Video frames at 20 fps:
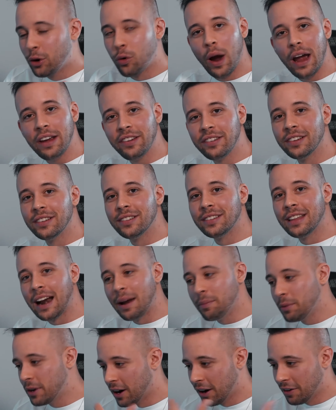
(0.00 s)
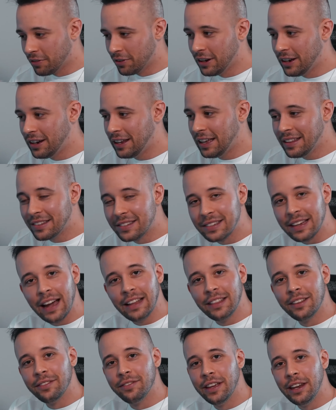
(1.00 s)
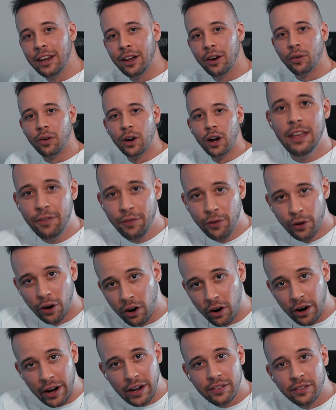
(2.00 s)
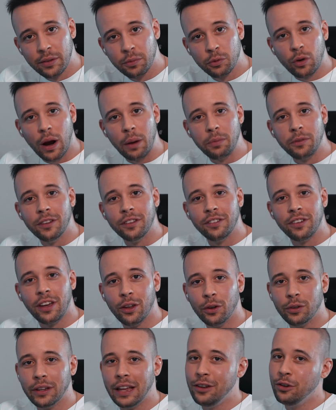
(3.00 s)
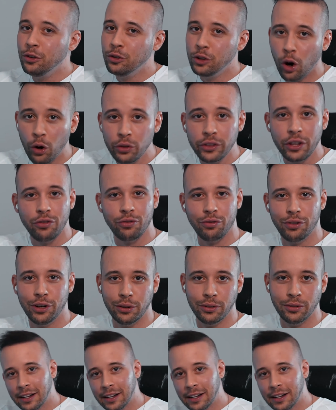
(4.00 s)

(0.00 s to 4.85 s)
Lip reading: questions that I'm covering inside the video. If you're already subscribed to the channel, then you know the drill.